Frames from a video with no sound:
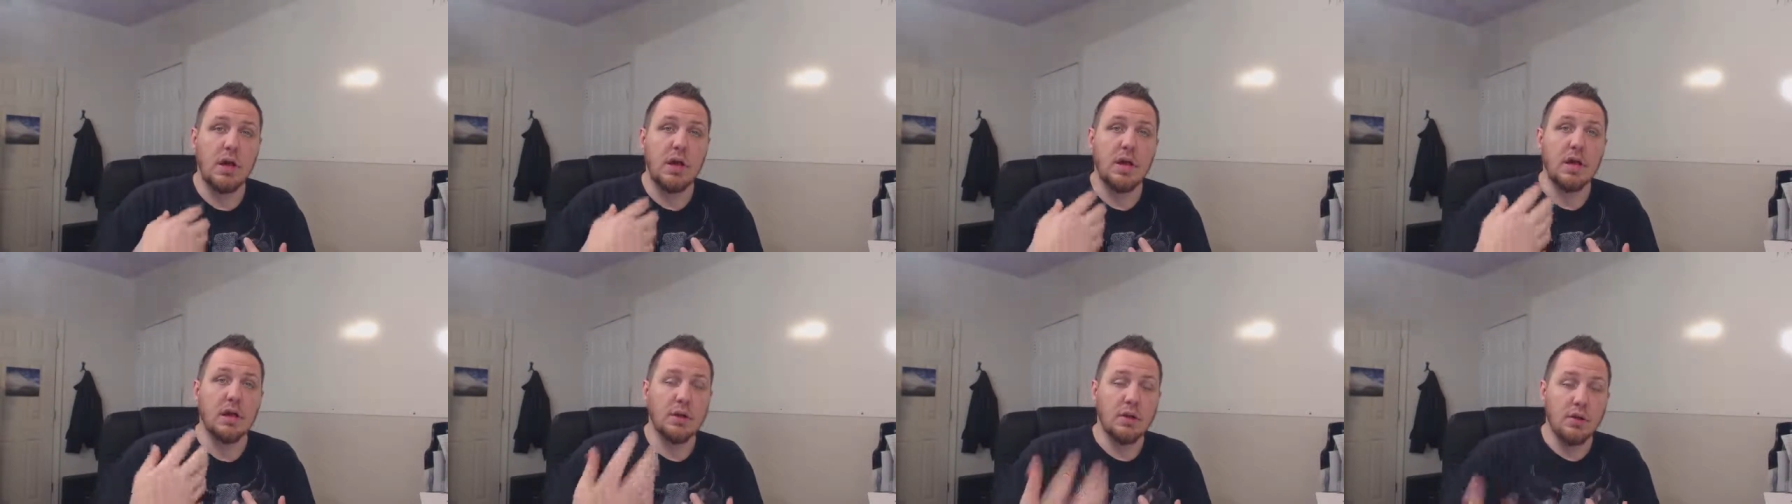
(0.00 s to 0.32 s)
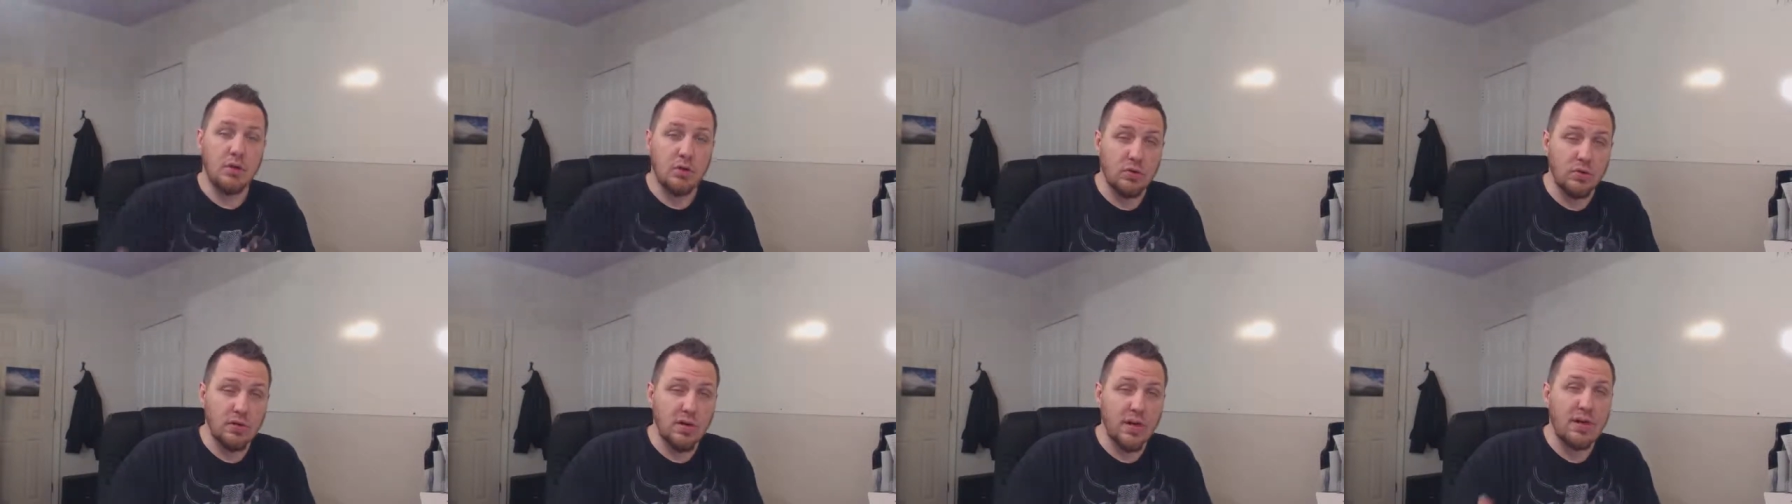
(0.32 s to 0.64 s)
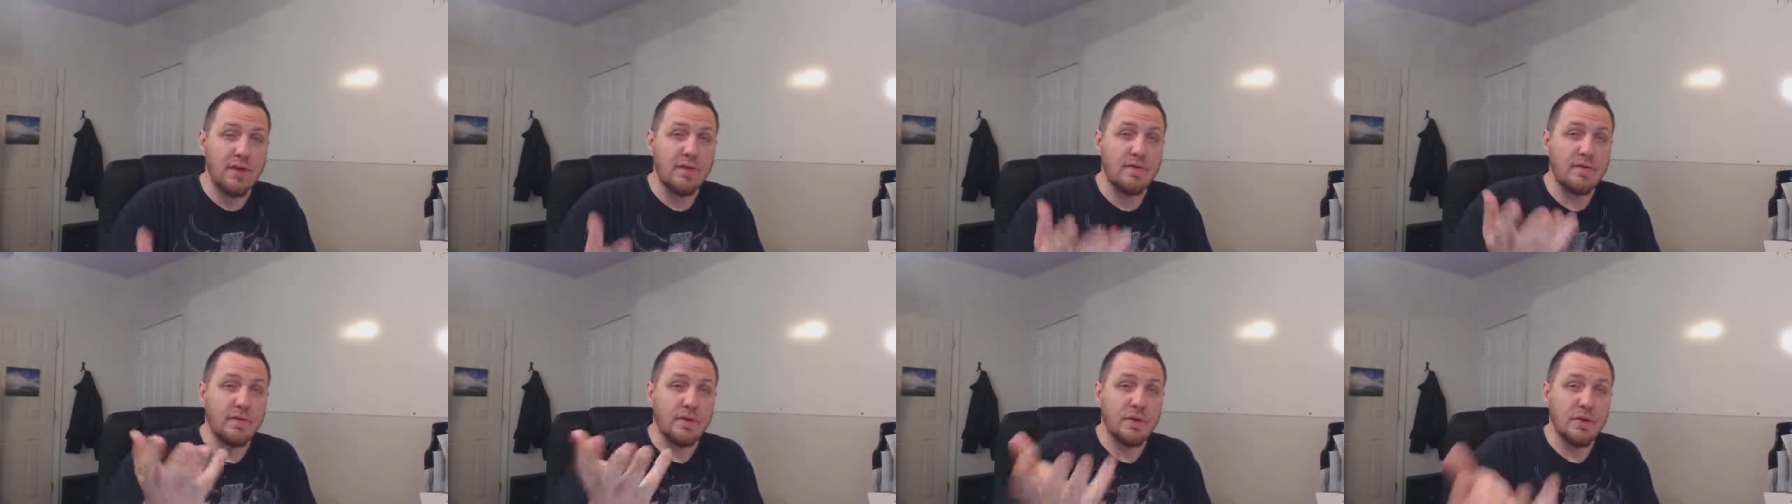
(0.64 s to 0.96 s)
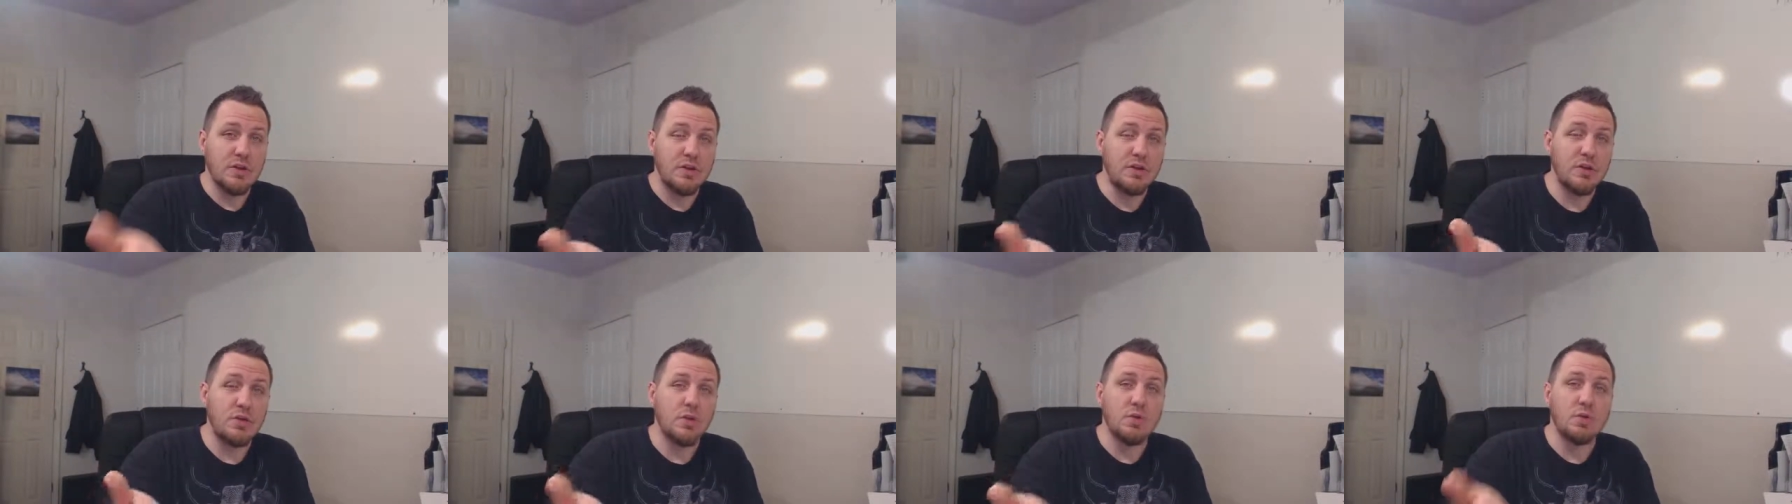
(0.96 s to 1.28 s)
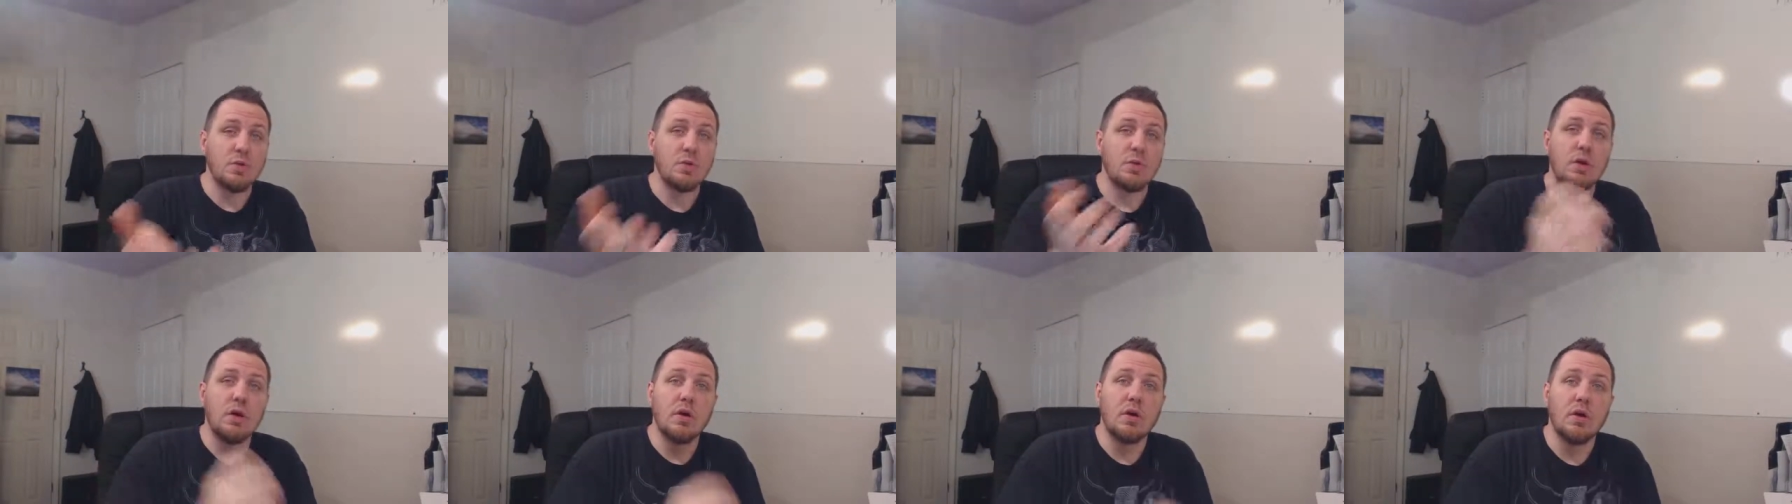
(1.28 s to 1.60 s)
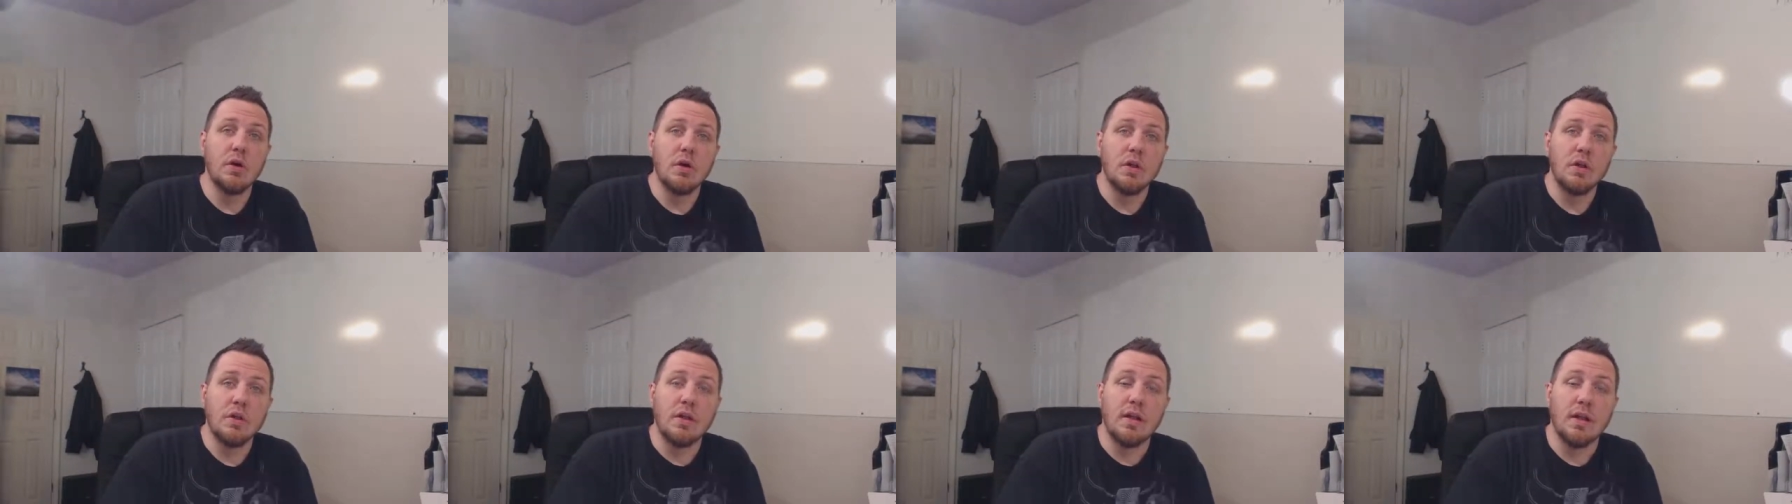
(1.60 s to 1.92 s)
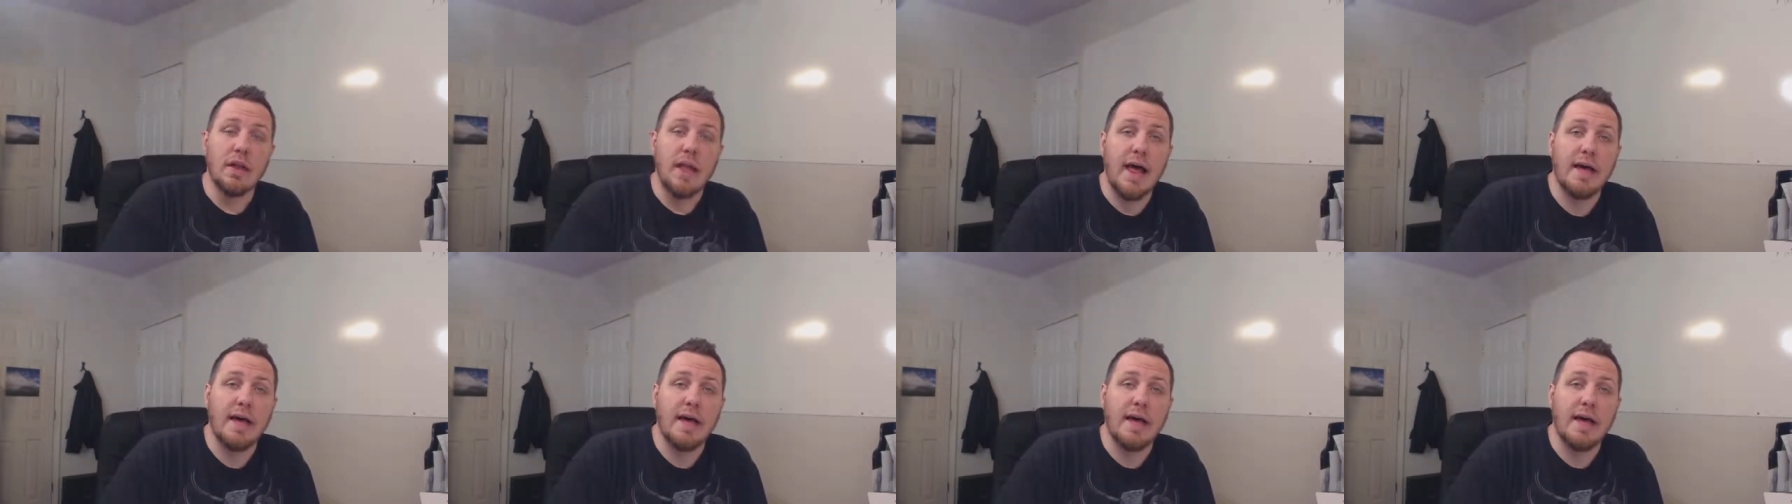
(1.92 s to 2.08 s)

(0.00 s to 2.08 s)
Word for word: and create for you the